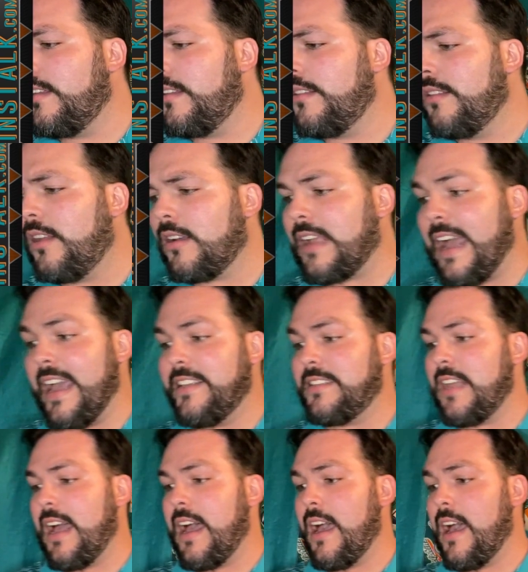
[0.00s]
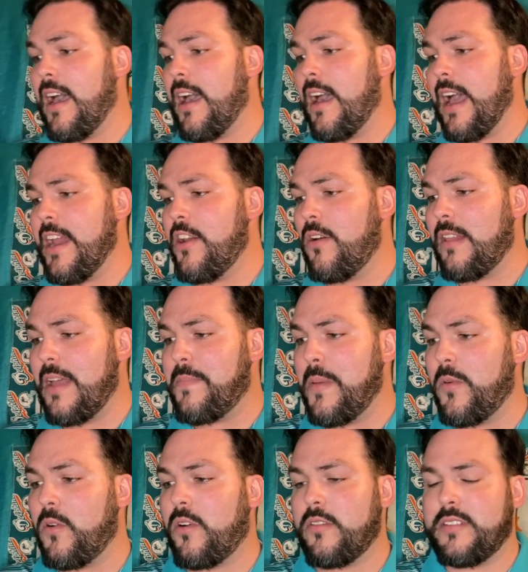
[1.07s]
Look, guys, I know a lot of
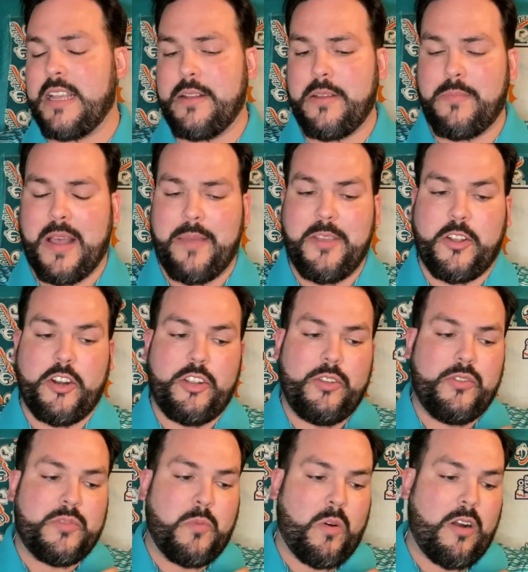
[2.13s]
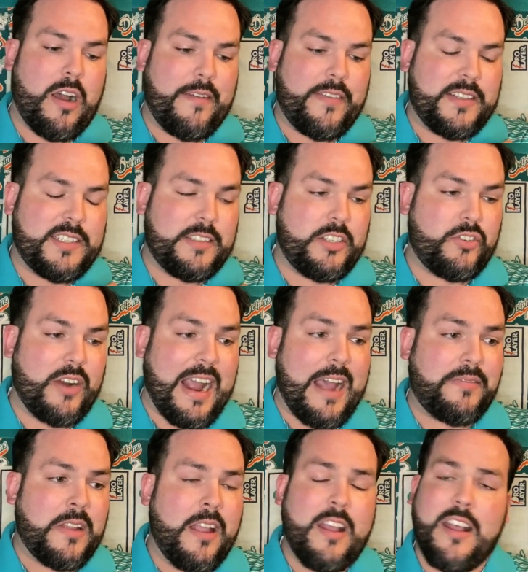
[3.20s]
people said that Miami could have used more offense in the
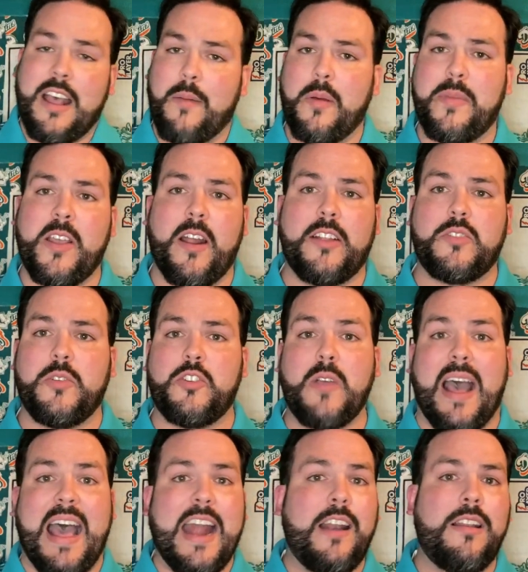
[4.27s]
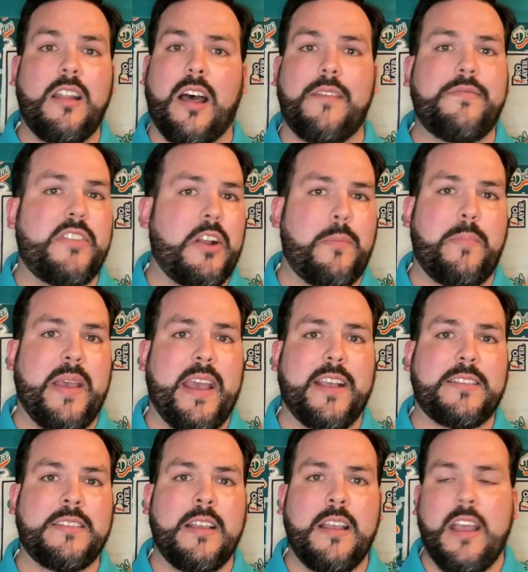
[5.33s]
draft. I'm going to be honest with you. I love their
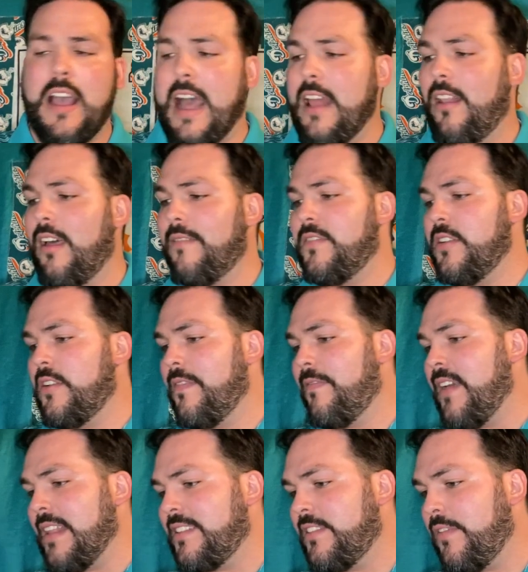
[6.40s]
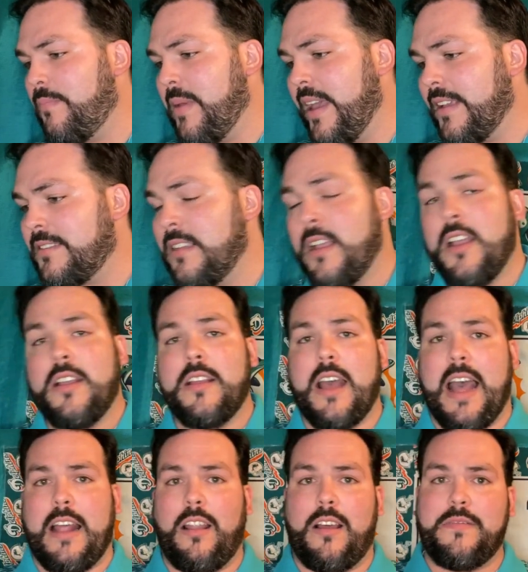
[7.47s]
picks. I love the defensive picks.
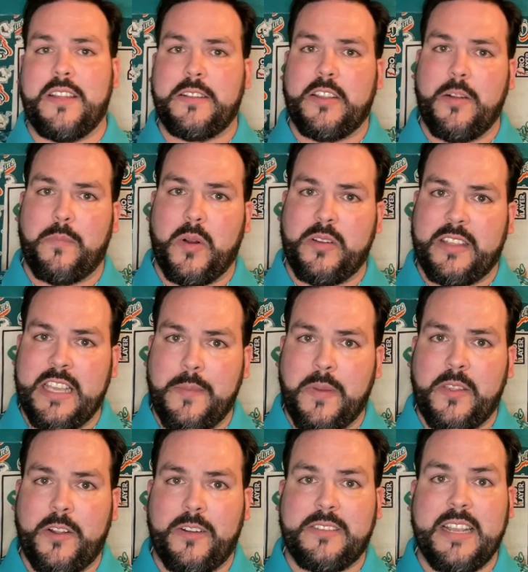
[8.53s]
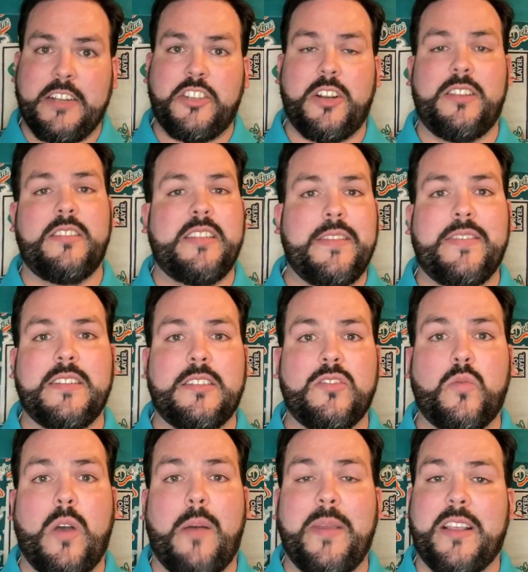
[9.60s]
I love that they're keeping their attention on defense as
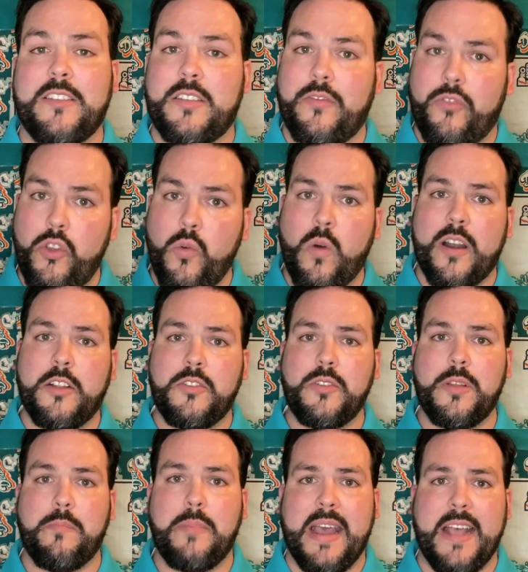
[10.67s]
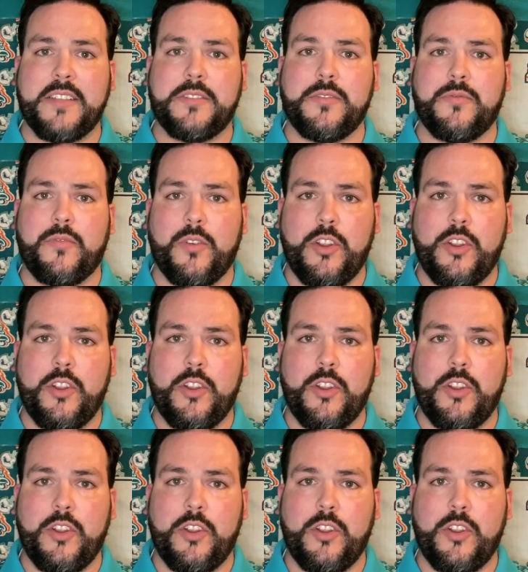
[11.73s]
well, because if you want to do the best for